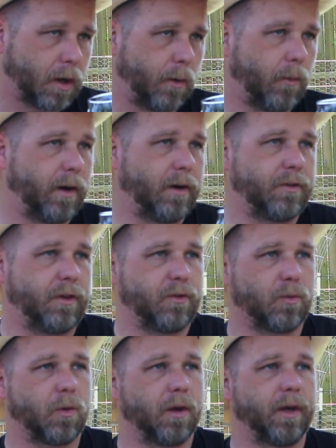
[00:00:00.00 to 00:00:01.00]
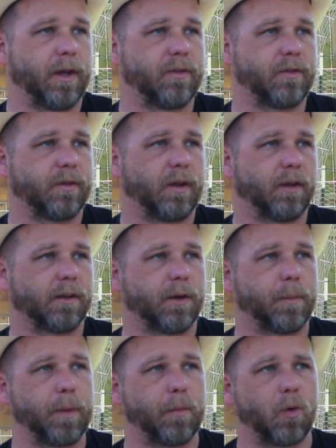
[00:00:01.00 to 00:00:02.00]
whereas this one is a
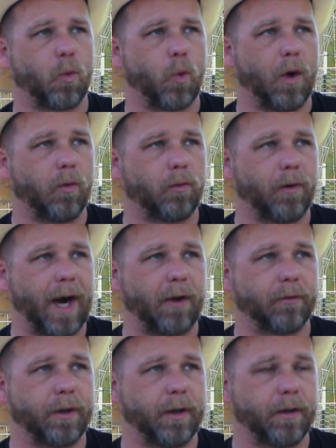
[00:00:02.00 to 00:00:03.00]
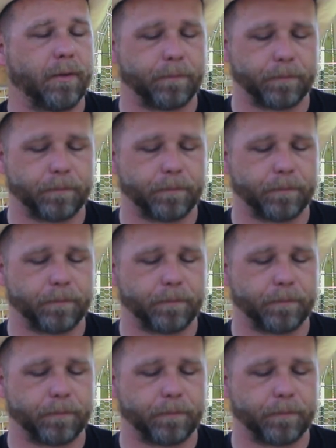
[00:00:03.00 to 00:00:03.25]
little bit more well-rounded.